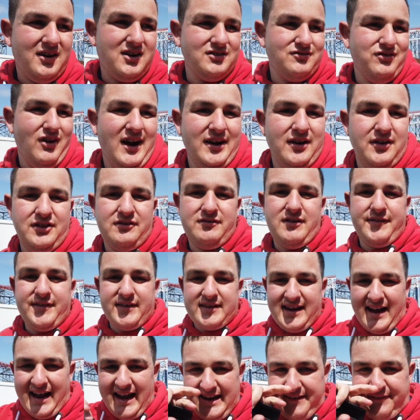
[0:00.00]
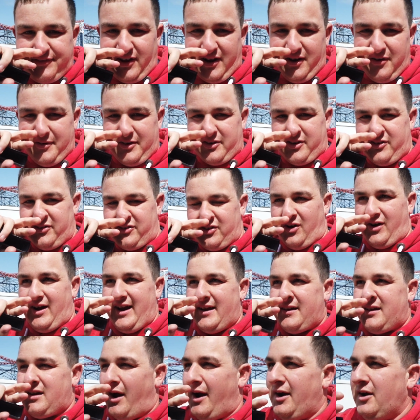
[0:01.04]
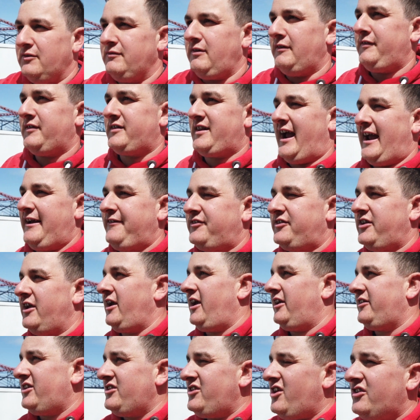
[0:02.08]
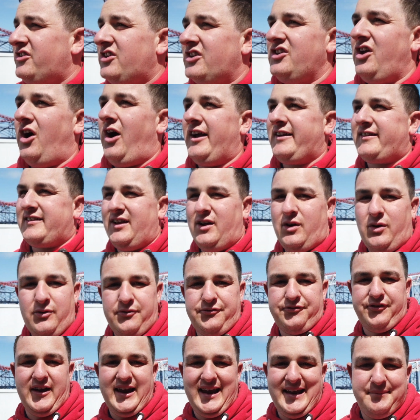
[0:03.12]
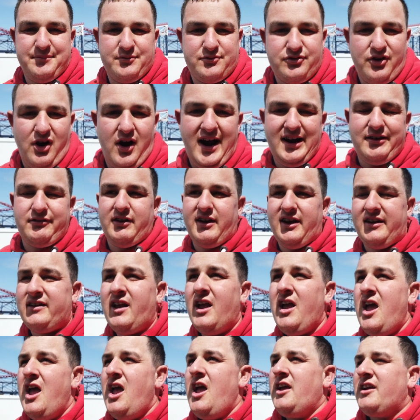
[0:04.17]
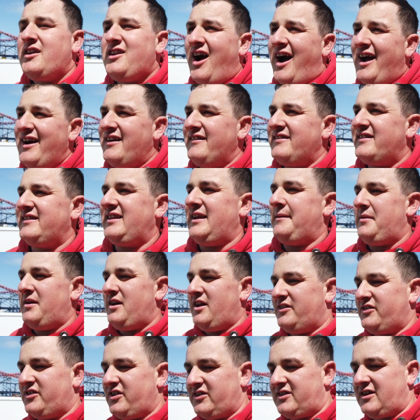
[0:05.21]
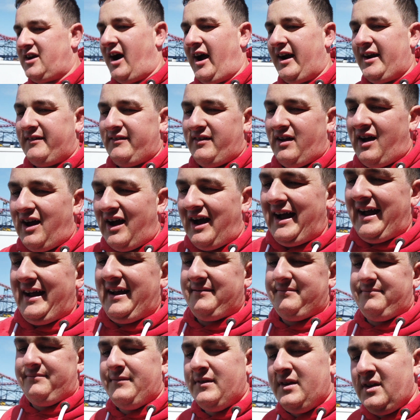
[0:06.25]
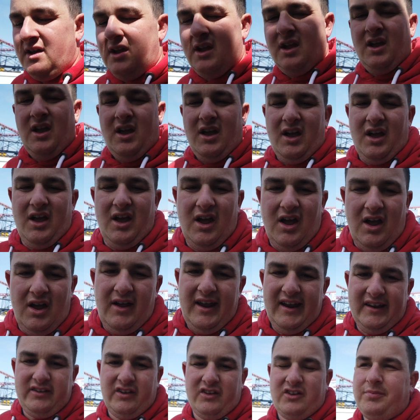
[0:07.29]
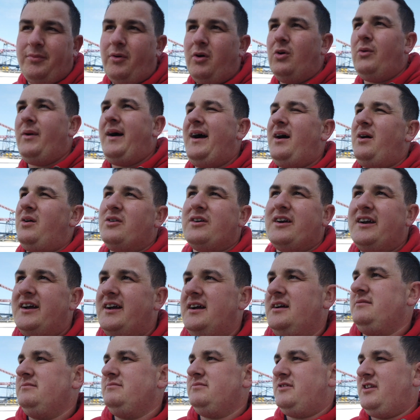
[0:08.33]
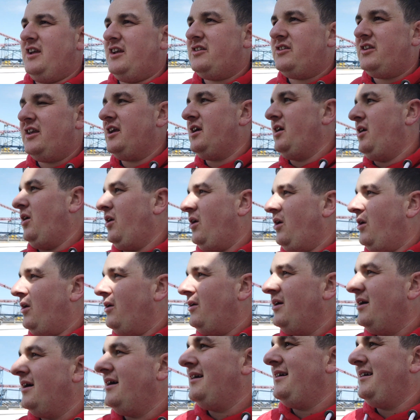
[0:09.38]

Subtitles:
a good ride on the River Caves. I always enjoy going on River Caves here. It's just a nice little themed ride, really. Kind of similar to kind of like It's a Small World at Disney, or